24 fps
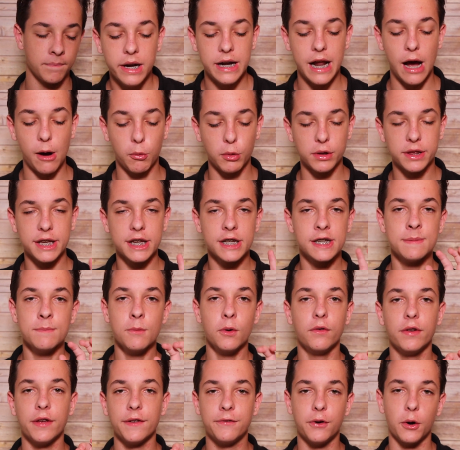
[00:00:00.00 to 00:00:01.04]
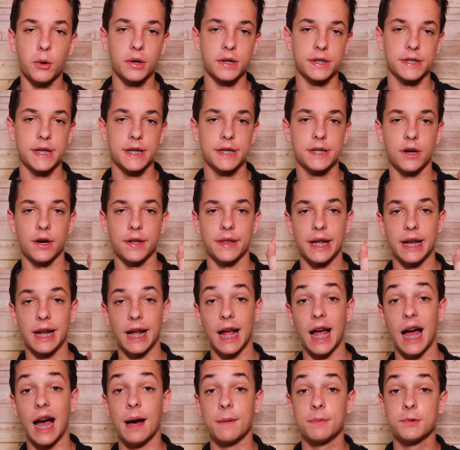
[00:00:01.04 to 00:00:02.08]
Now, what this movie focuses on that I
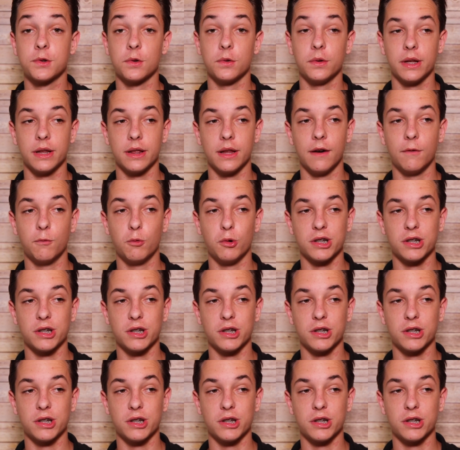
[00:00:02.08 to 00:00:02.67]
absolutely love